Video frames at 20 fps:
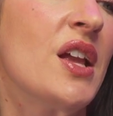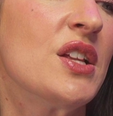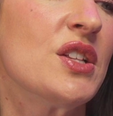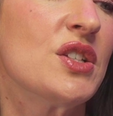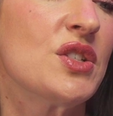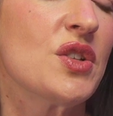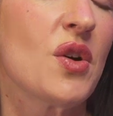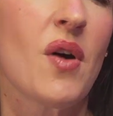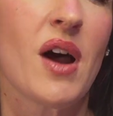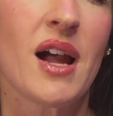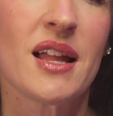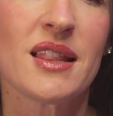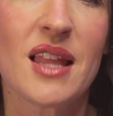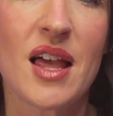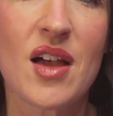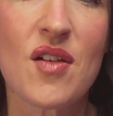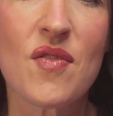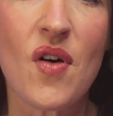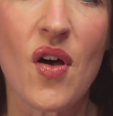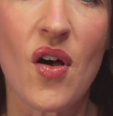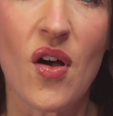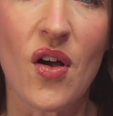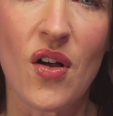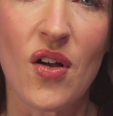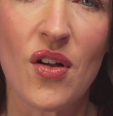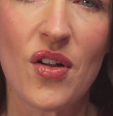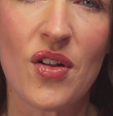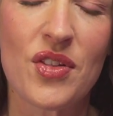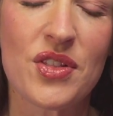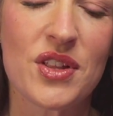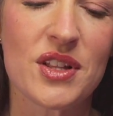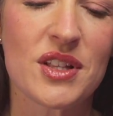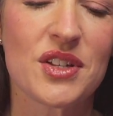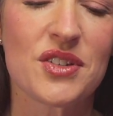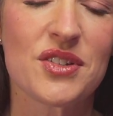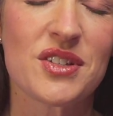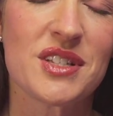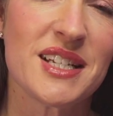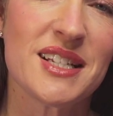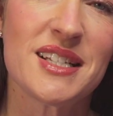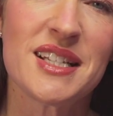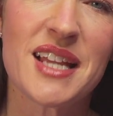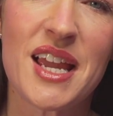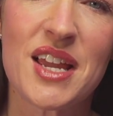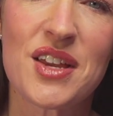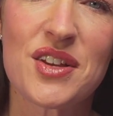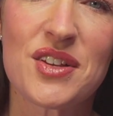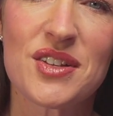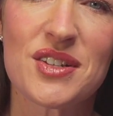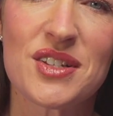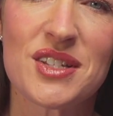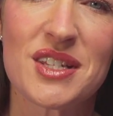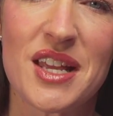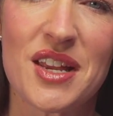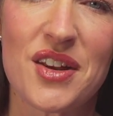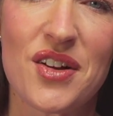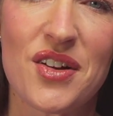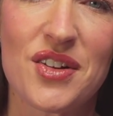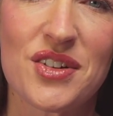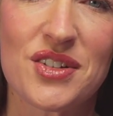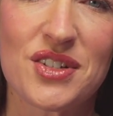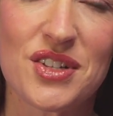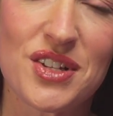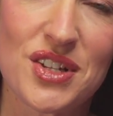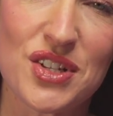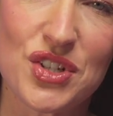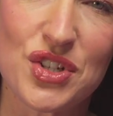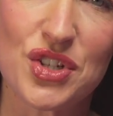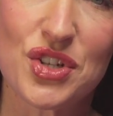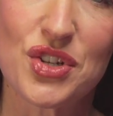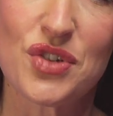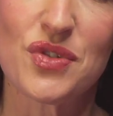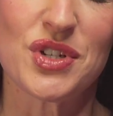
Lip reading: So I love all the little details that are to the shoe.